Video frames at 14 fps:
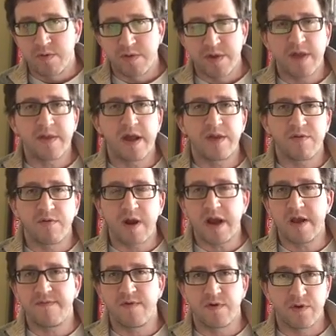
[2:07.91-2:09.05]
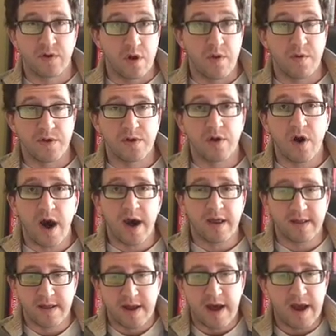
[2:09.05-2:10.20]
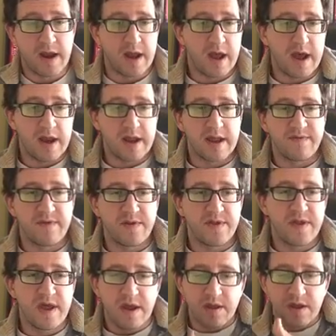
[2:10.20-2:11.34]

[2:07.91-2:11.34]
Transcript: Well, that's great if you're the lowest cost on a given thing,